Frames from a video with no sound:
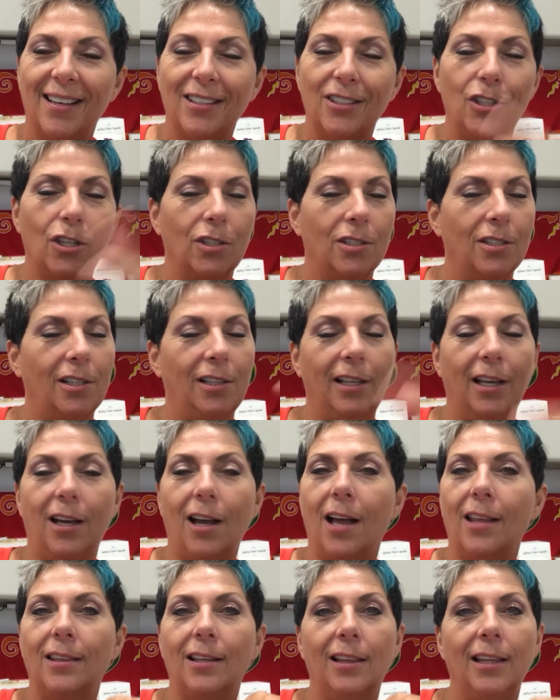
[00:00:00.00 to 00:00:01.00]
Just click
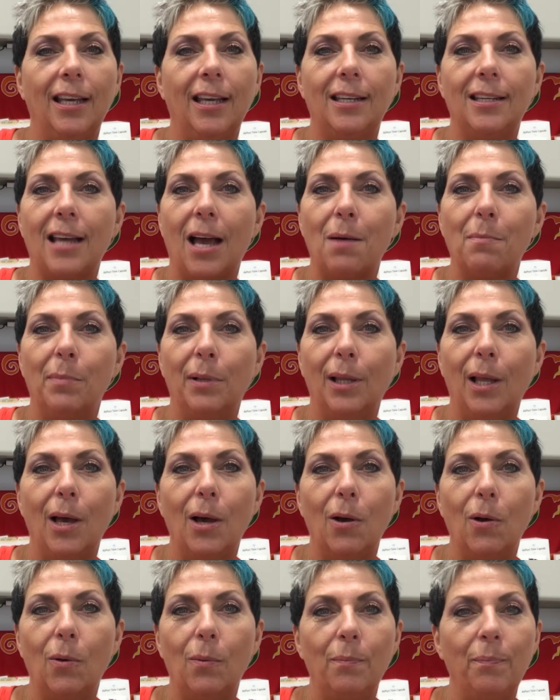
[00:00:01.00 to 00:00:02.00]
on the link down
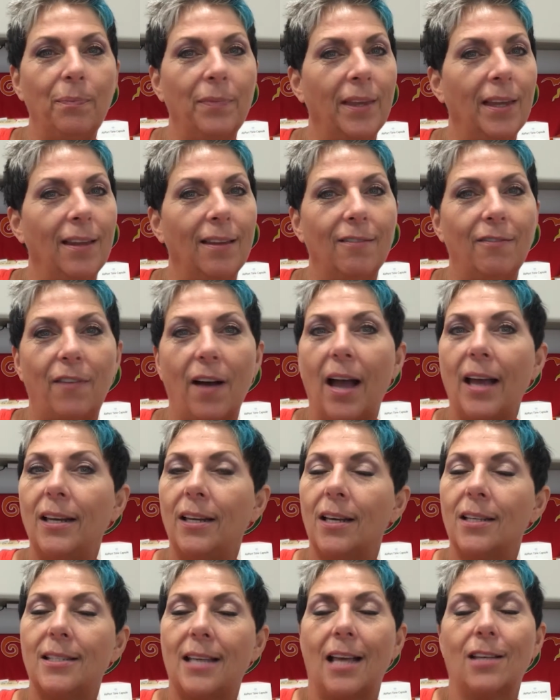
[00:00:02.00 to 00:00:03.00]
below,
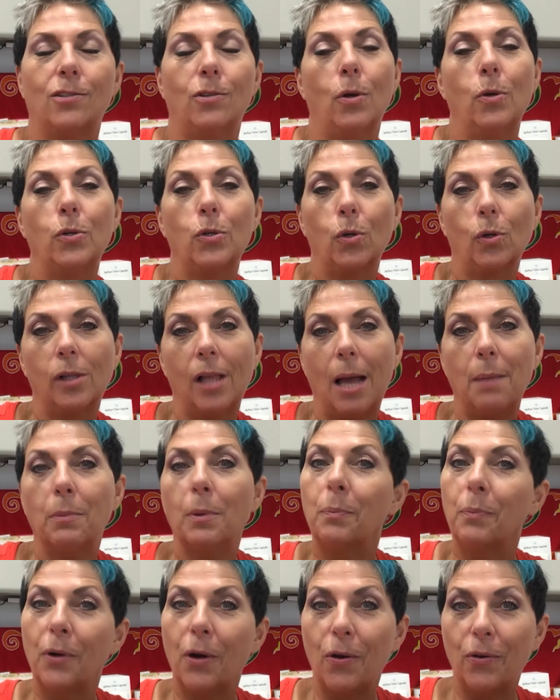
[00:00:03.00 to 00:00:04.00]
find us at
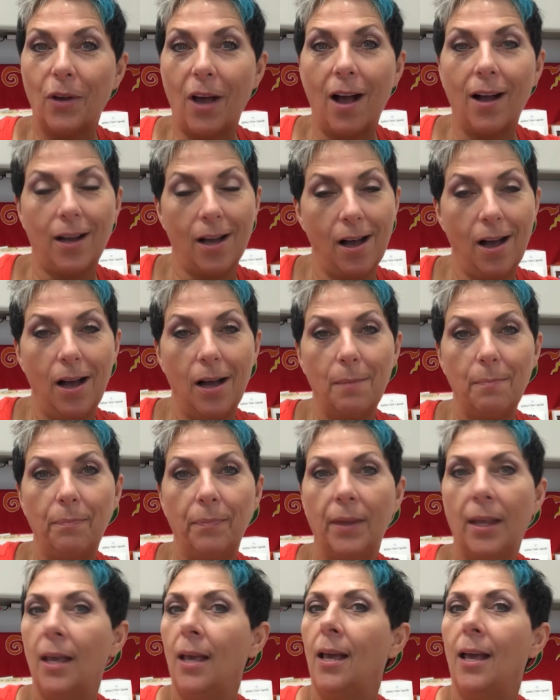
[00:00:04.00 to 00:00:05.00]

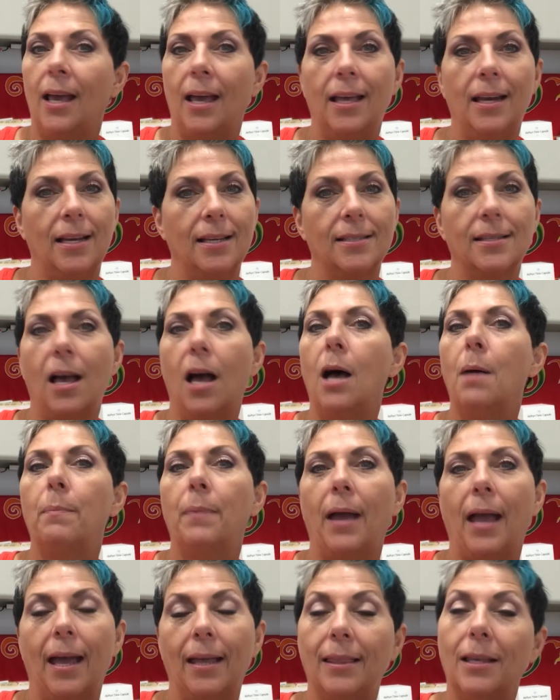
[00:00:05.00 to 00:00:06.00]
socialclimberpro.com, hit us
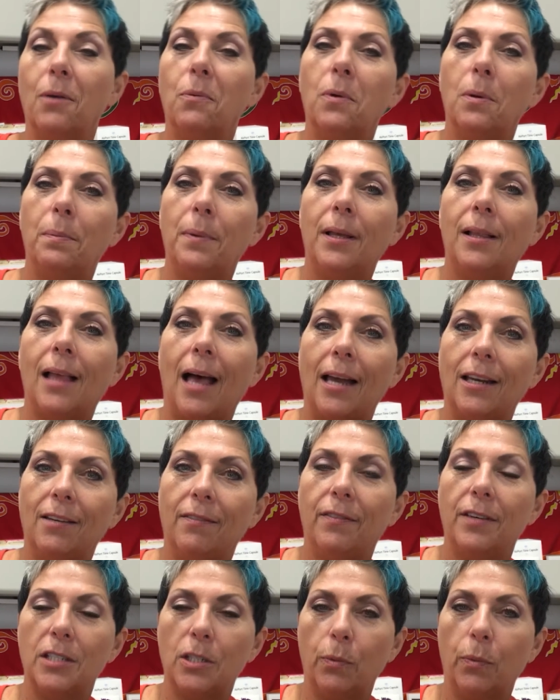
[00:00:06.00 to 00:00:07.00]
up, and then we'll be glad
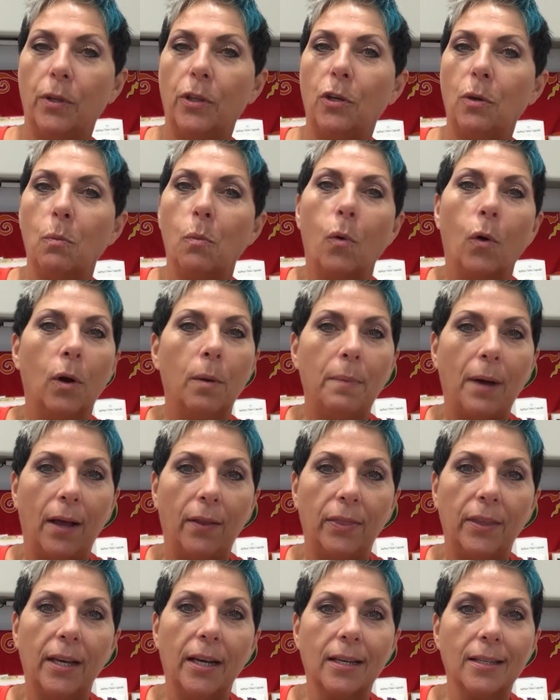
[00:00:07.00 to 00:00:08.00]
to visit with you more
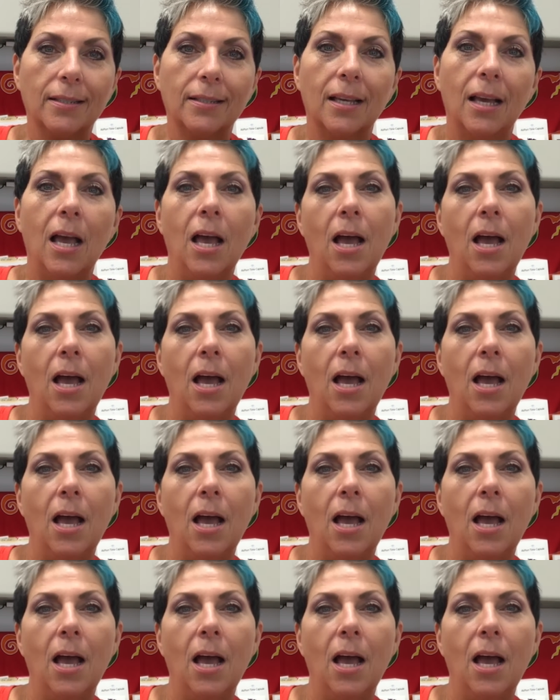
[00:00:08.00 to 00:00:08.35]
about this.